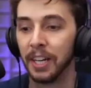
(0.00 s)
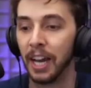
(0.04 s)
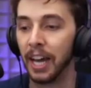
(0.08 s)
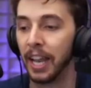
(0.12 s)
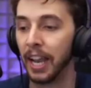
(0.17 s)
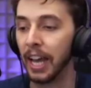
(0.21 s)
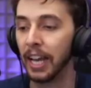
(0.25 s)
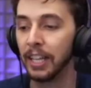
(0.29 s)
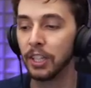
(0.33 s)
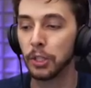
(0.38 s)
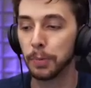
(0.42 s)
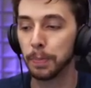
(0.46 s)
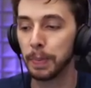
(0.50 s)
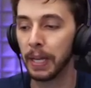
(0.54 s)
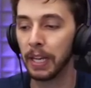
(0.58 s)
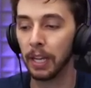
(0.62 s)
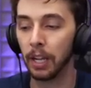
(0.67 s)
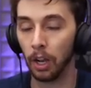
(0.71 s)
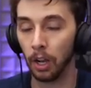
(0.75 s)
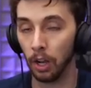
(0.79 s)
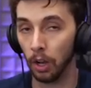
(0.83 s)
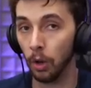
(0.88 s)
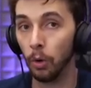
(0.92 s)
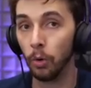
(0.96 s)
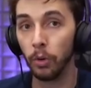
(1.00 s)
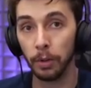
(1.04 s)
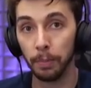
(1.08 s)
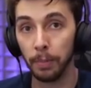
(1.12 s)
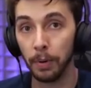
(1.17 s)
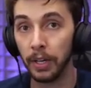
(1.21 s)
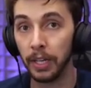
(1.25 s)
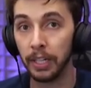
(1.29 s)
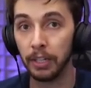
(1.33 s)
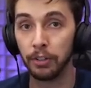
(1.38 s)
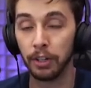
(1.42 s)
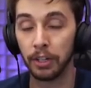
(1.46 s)
And I'd spent a load of
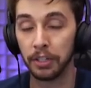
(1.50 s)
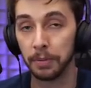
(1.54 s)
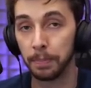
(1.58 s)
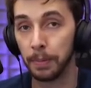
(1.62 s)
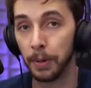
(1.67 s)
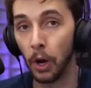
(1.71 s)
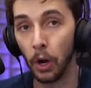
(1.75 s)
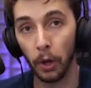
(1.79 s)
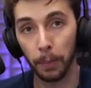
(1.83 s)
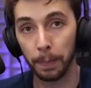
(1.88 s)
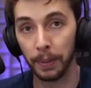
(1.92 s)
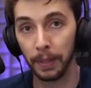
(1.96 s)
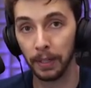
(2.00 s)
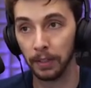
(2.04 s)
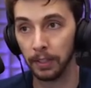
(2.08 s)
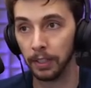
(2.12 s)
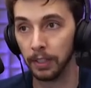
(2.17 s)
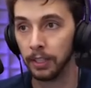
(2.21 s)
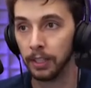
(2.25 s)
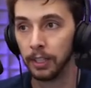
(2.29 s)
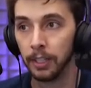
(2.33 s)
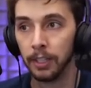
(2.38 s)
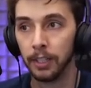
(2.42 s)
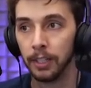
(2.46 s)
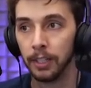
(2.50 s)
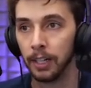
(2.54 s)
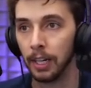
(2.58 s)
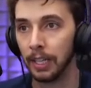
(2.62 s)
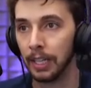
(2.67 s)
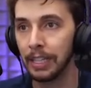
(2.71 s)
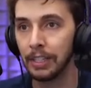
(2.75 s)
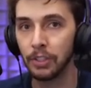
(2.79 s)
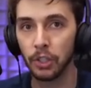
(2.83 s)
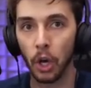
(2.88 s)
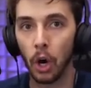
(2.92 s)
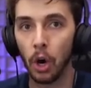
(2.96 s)
money in Jurassic Park Builder,
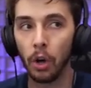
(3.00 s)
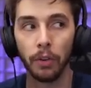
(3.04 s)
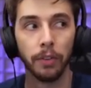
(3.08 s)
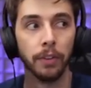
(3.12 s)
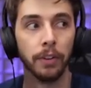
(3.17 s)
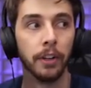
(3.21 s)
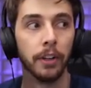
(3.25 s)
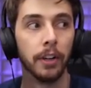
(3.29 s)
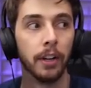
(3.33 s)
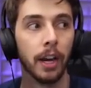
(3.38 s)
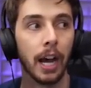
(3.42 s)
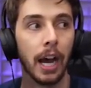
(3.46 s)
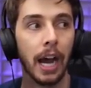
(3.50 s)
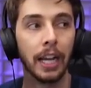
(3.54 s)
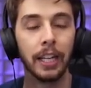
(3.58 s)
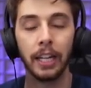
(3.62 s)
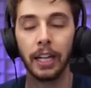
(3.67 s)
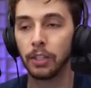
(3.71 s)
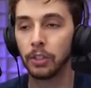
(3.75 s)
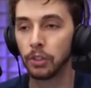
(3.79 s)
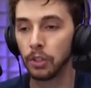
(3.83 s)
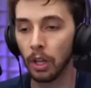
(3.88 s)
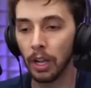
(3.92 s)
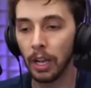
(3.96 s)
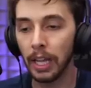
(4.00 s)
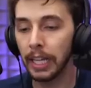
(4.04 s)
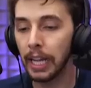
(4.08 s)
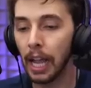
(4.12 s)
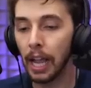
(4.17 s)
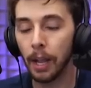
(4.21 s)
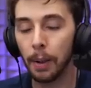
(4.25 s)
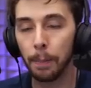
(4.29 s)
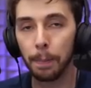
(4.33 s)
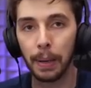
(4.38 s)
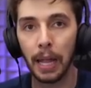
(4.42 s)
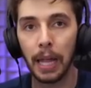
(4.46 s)
and that's gone. I, it's not like
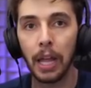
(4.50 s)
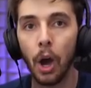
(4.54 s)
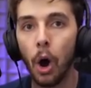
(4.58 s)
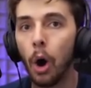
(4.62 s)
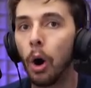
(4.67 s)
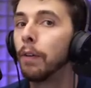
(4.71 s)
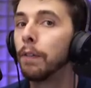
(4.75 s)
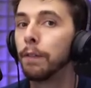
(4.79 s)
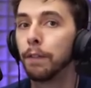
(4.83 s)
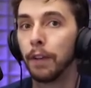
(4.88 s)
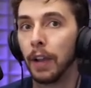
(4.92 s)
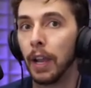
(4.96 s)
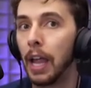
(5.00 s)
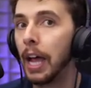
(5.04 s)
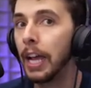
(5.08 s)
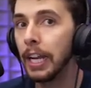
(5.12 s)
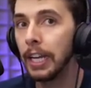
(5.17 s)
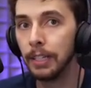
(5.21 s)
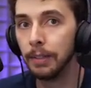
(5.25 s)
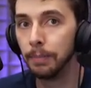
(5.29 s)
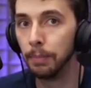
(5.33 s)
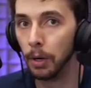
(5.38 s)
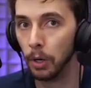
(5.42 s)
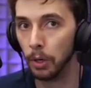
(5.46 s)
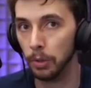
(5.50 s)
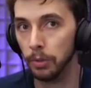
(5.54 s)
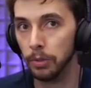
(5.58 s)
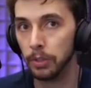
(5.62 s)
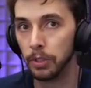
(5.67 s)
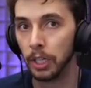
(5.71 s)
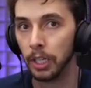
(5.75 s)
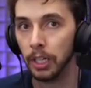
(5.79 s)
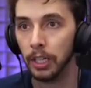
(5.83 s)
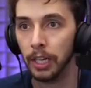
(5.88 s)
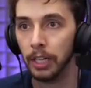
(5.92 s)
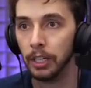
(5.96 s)
I can play offline
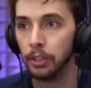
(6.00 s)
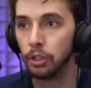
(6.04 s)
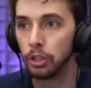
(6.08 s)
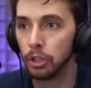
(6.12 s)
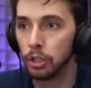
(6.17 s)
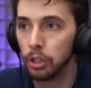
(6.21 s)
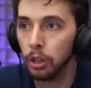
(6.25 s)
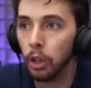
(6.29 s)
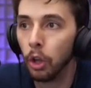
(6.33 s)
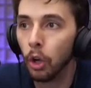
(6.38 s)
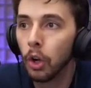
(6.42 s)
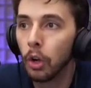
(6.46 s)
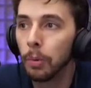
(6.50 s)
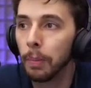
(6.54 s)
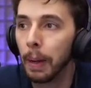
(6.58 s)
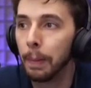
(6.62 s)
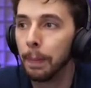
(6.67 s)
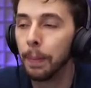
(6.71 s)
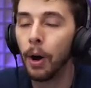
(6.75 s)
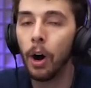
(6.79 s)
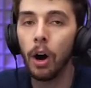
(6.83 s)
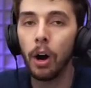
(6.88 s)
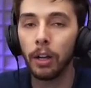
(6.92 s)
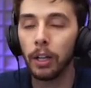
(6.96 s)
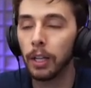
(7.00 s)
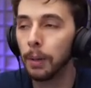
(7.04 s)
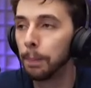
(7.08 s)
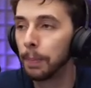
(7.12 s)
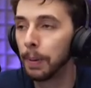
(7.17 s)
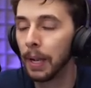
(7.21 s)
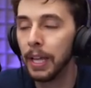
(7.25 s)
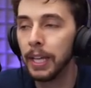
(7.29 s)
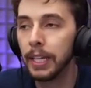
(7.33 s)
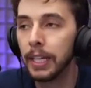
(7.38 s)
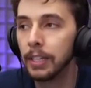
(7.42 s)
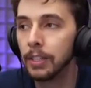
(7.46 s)
mode and just look at my park and
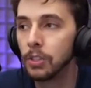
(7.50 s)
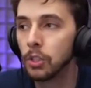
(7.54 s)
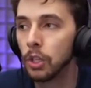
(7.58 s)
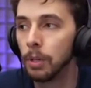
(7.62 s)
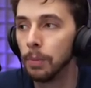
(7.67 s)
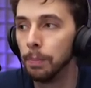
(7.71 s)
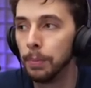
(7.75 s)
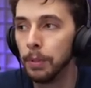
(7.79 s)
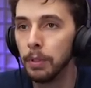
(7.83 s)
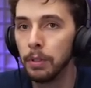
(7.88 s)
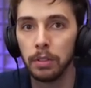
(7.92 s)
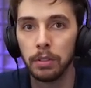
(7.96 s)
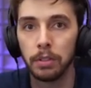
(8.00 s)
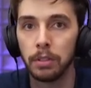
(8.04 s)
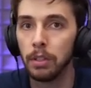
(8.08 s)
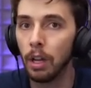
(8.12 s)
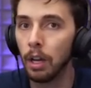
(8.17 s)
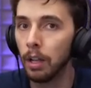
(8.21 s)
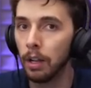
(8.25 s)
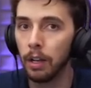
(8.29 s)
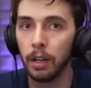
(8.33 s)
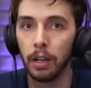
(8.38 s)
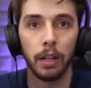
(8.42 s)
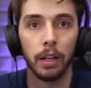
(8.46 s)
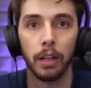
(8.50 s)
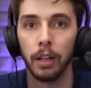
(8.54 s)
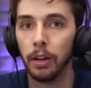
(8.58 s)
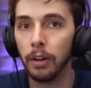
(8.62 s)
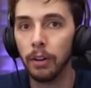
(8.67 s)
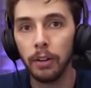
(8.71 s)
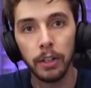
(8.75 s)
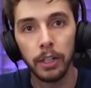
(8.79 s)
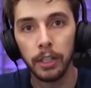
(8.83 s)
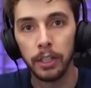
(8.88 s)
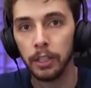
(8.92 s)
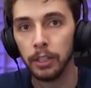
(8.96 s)
play against computers. No, no, no, no,
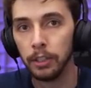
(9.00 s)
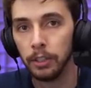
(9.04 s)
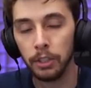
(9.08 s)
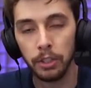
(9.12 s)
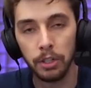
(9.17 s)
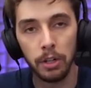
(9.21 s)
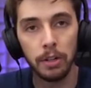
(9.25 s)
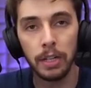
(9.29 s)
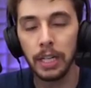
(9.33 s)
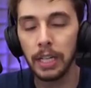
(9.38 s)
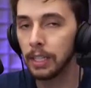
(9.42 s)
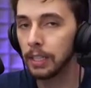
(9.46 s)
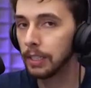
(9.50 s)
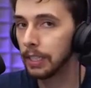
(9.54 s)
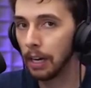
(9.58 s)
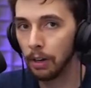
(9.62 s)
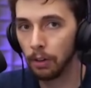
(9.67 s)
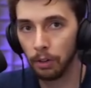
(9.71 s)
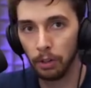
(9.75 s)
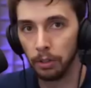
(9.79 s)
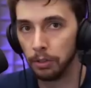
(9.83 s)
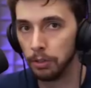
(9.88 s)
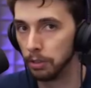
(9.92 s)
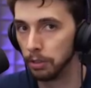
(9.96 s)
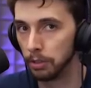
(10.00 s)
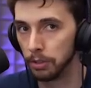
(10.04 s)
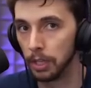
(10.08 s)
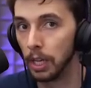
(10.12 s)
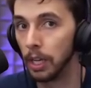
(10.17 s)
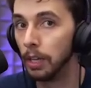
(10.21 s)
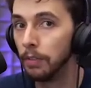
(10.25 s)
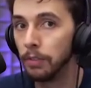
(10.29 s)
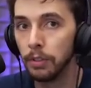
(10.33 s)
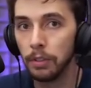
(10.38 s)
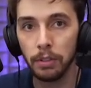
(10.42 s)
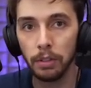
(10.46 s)
no. You don't get to download your
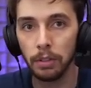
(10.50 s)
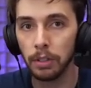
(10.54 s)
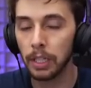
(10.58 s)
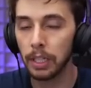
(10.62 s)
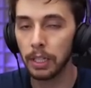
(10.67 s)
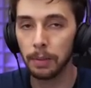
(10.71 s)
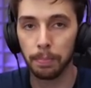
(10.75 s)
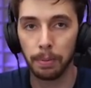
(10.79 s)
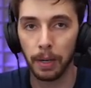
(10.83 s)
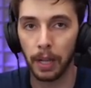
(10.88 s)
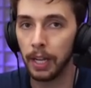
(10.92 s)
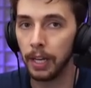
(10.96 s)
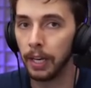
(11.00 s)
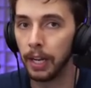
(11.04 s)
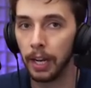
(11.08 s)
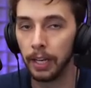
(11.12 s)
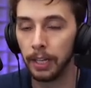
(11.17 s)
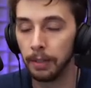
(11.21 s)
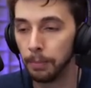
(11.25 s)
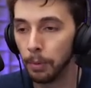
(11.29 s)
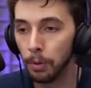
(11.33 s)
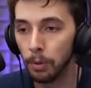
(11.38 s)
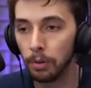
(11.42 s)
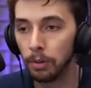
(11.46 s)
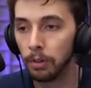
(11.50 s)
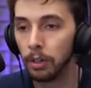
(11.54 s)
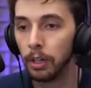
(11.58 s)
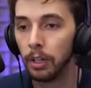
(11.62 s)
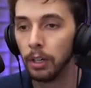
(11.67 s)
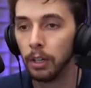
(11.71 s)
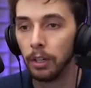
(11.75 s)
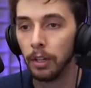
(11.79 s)
save. You don't get to play it anymore.